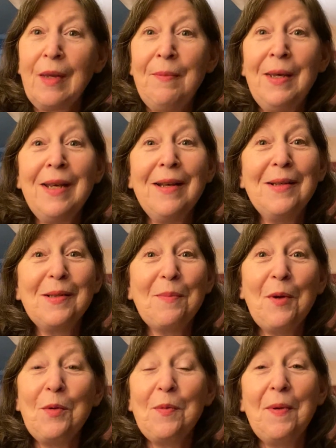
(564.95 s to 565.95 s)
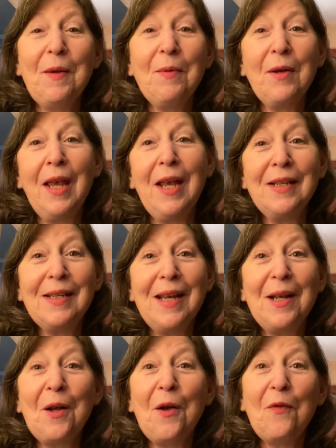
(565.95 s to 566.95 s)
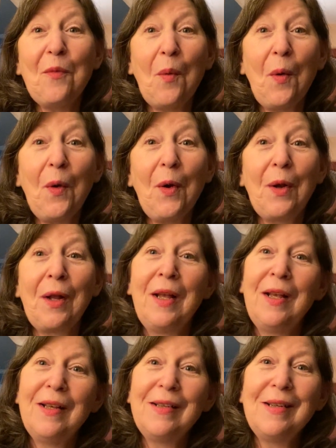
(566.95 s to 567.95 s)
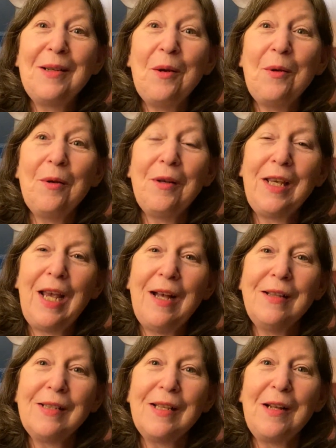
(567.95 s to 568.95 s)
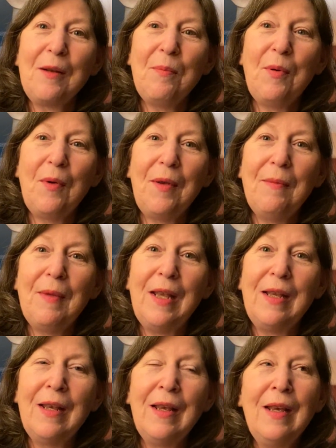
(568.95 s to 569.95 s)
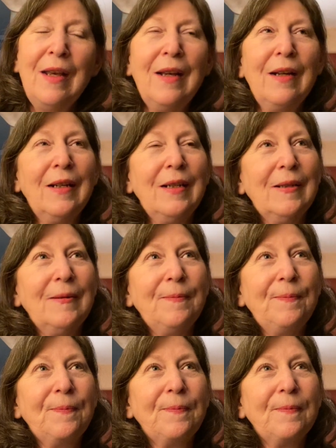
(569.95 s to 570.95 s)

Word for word: because most people can't take off work to go to a counseling appointment. Um,